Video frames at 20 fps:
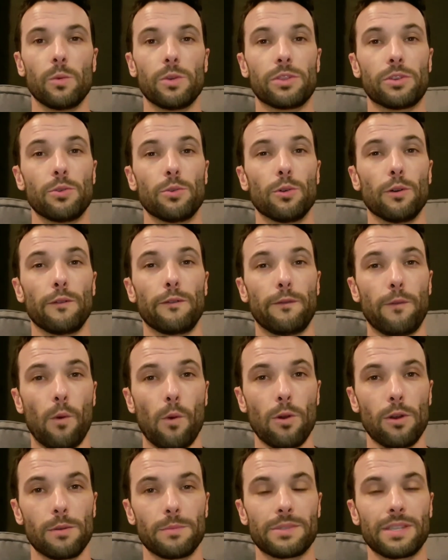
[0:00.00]
With Google
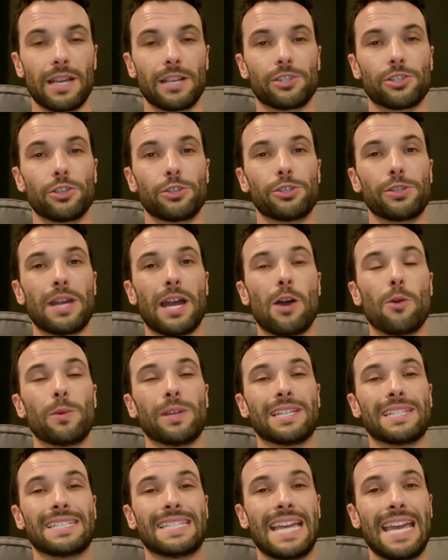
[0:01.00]
Forms, I showed you how
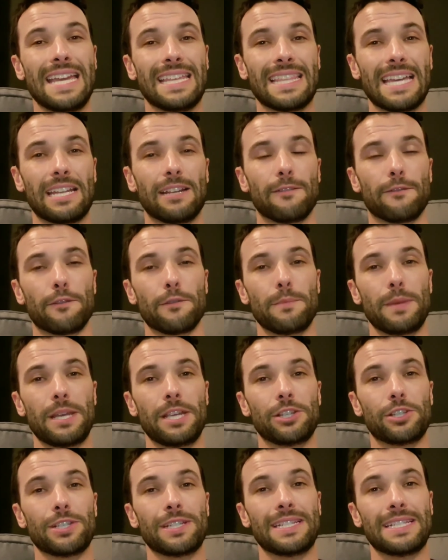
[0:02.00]
we can take that
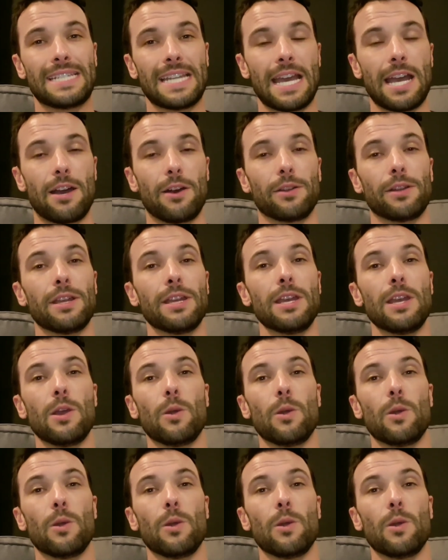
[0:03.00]
information down